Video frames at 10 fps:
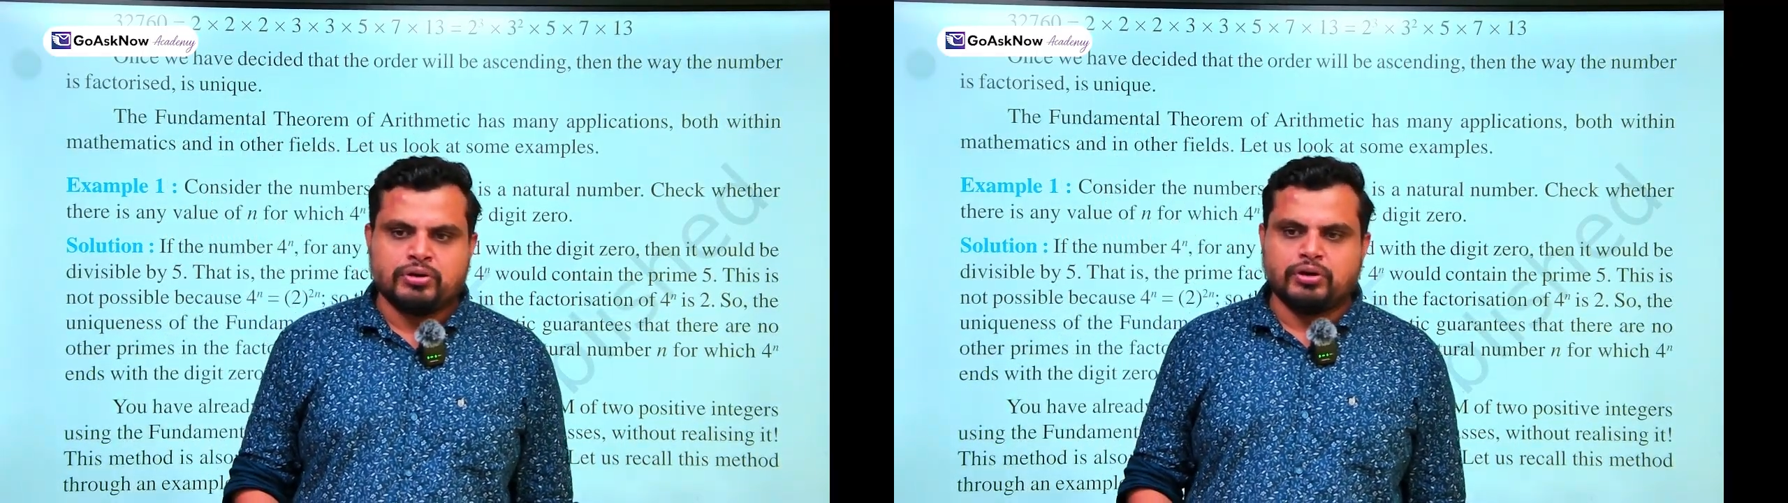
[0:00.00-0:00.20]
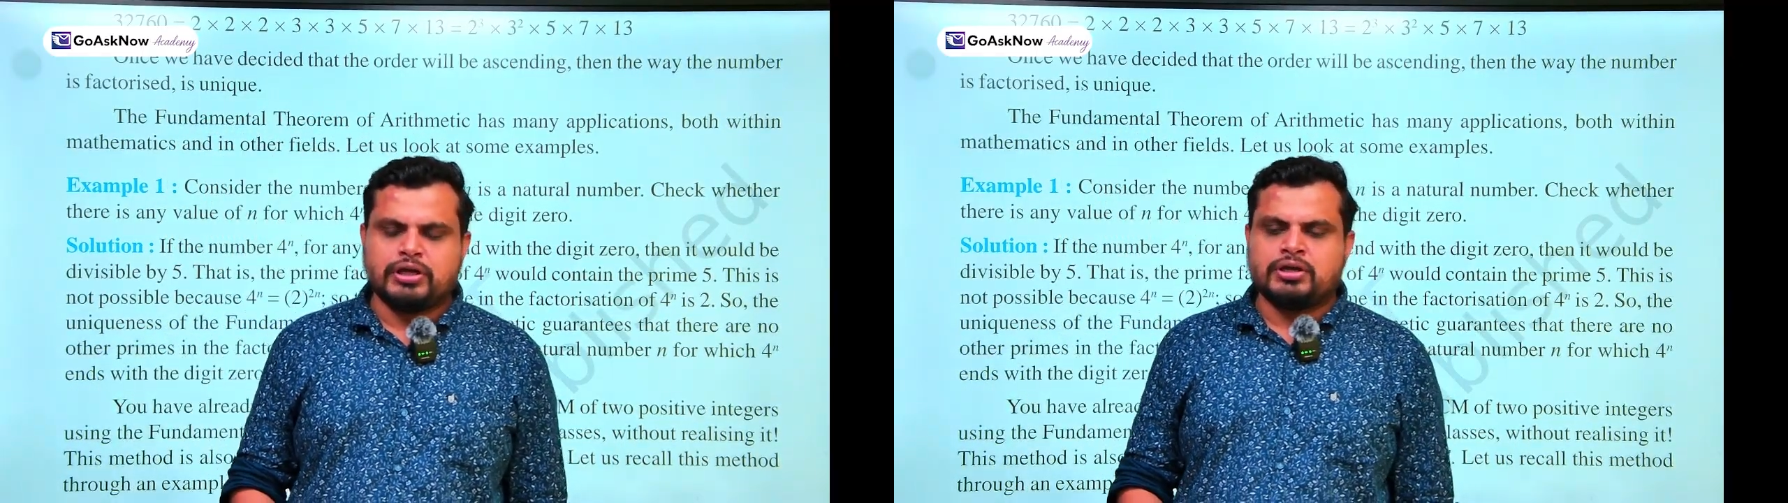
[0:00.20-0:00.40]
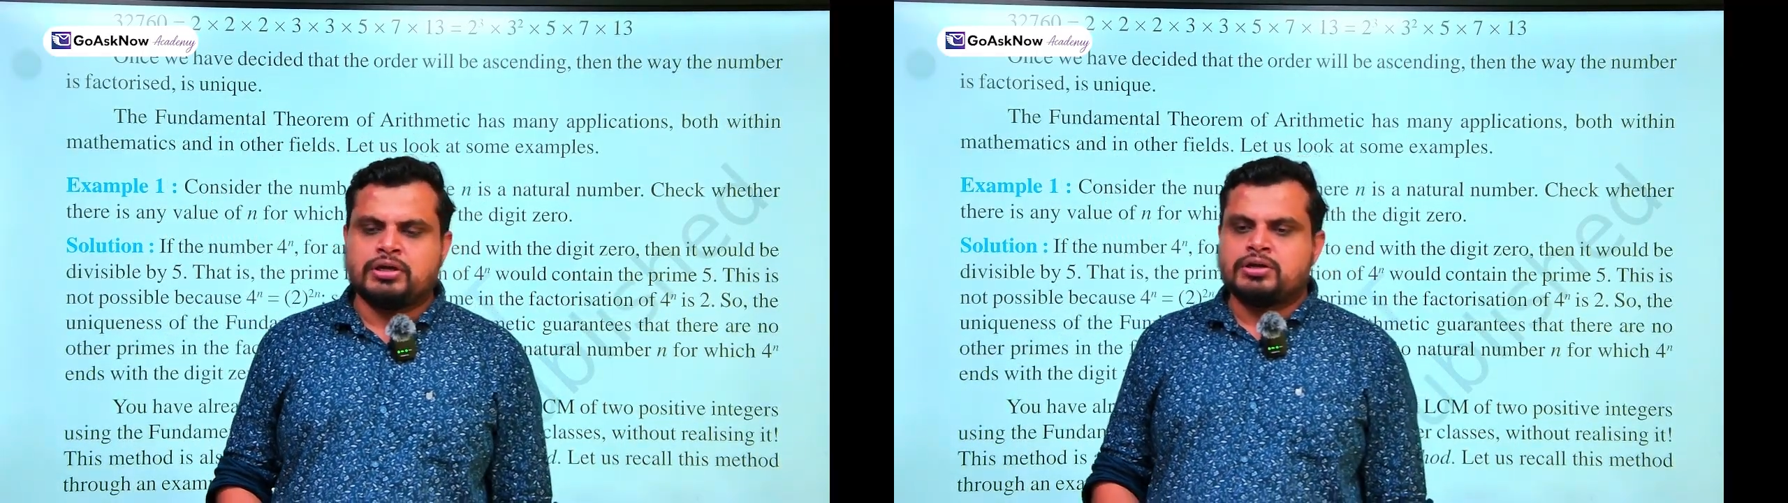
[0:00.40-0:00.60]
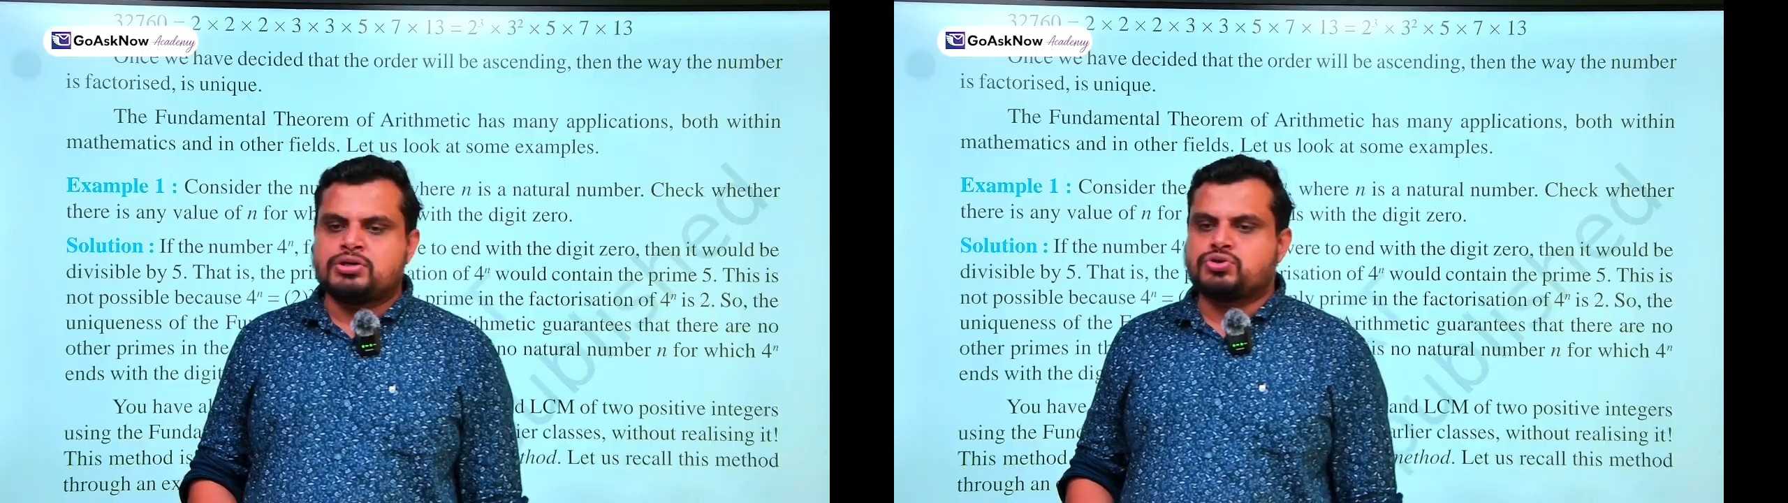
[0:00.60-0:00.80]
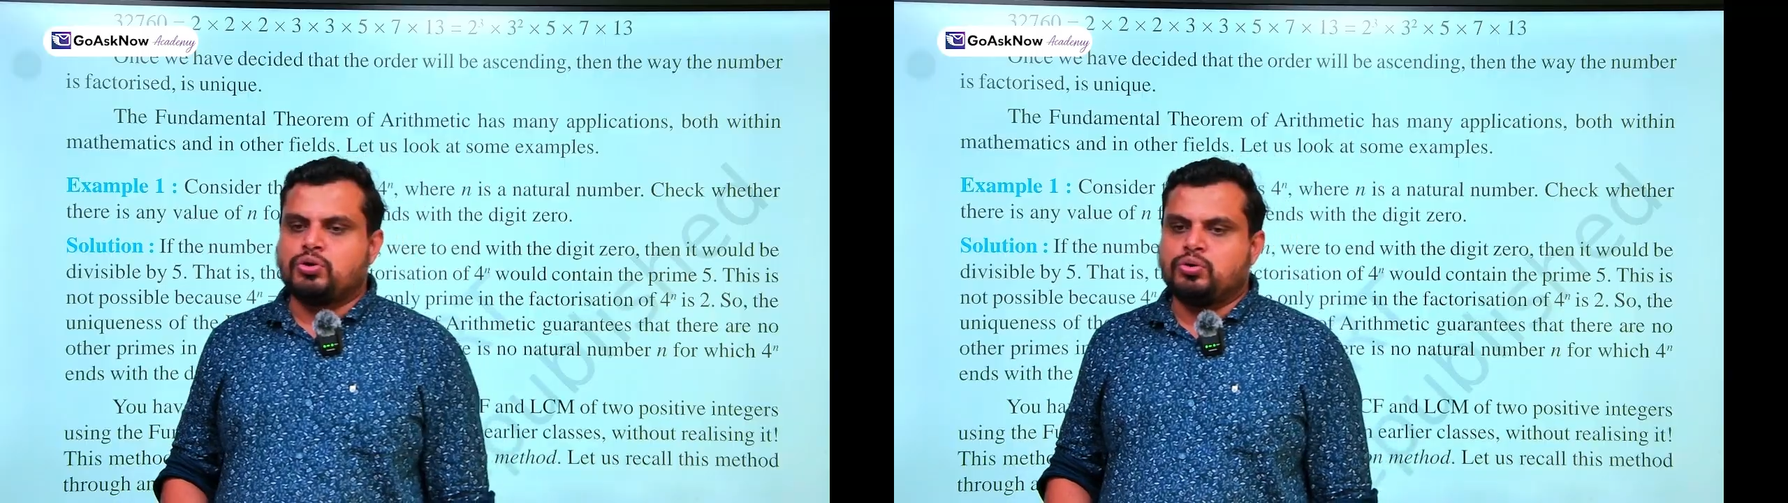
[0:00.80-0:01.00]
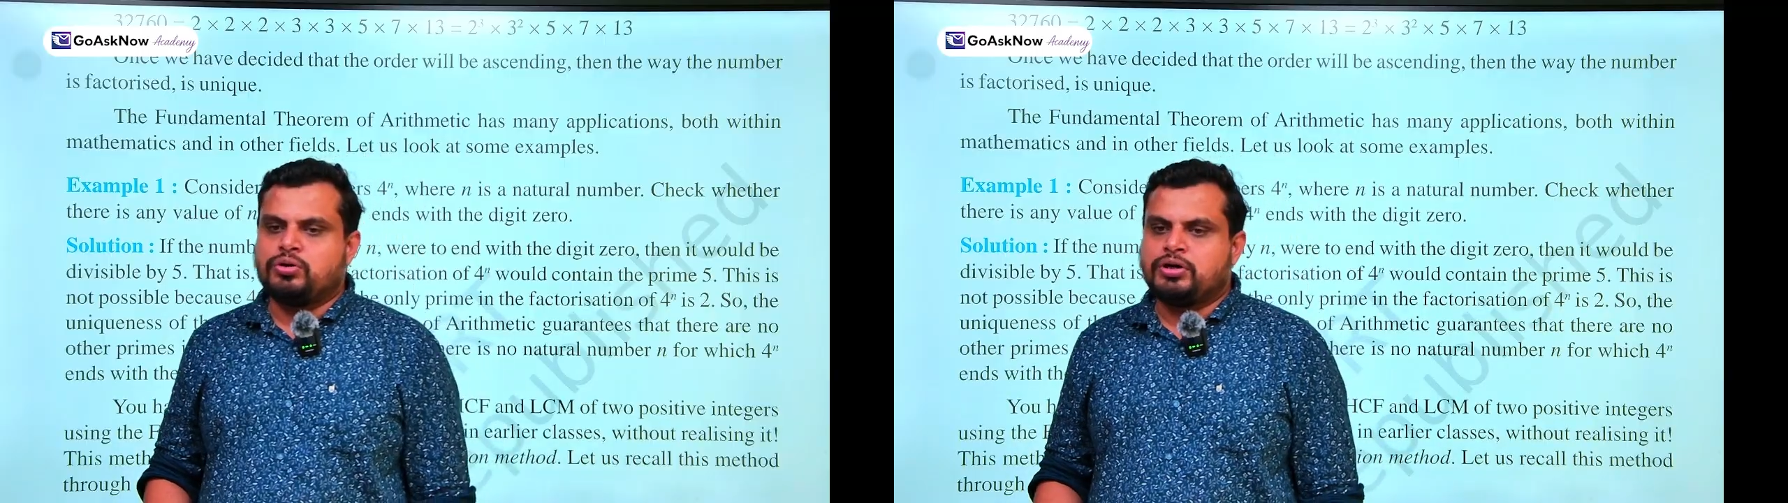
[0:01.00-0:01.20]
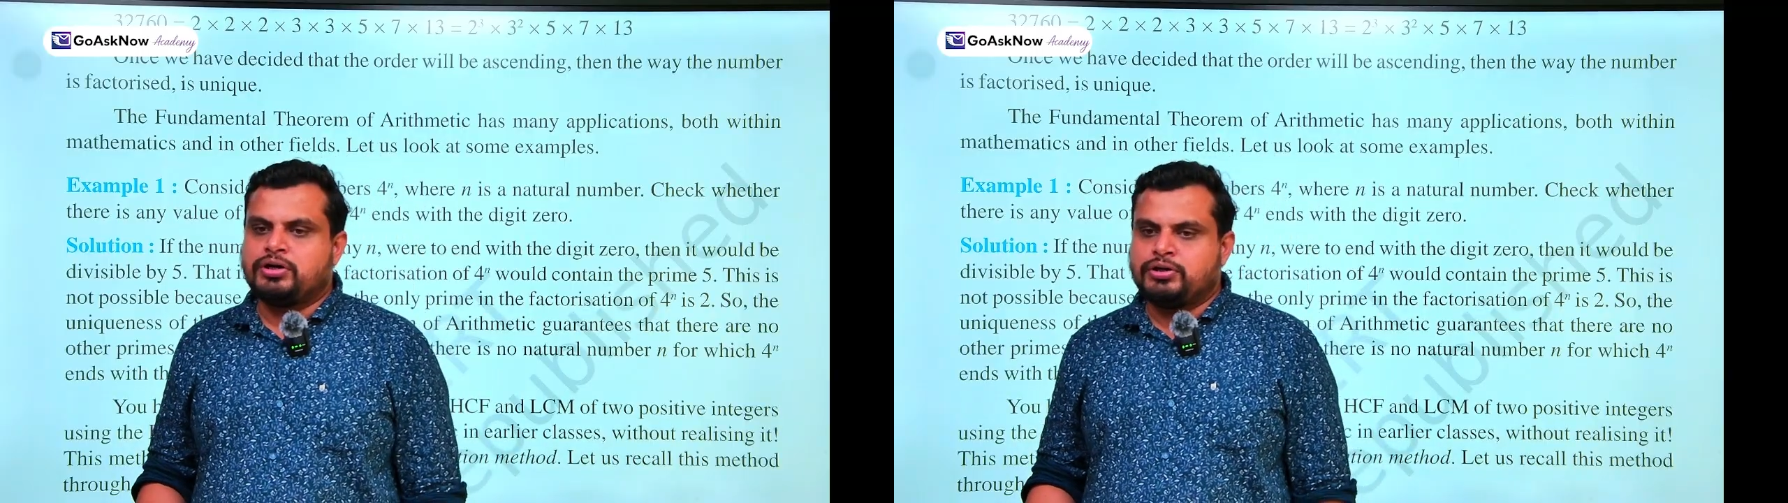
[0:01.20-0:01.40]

Okay. So,